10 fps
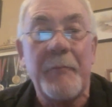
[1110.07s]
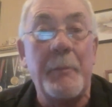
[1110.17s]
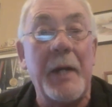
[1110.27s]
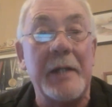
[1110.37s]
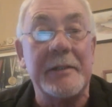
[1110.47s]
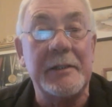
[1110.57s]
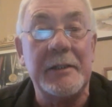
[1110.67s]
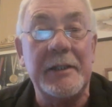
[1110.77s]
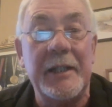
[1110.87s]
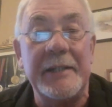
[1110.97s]
but
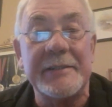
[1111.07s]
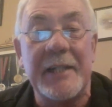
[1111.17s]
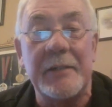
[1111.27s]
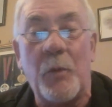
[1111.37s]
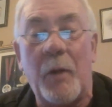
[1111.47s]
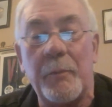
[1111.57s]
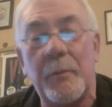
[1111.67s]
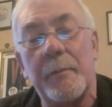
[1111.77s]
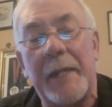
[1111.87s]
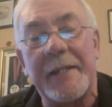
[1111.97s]
he said what
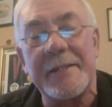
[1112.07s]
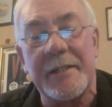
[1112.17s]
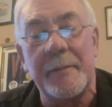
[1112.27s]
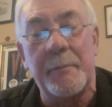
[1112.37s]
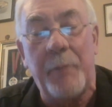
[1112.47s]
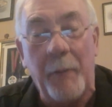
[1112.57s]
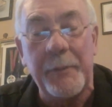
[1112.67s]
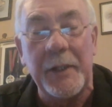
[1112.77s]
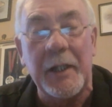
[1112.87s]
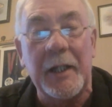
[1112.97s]
makes them
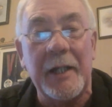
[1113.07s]
popular,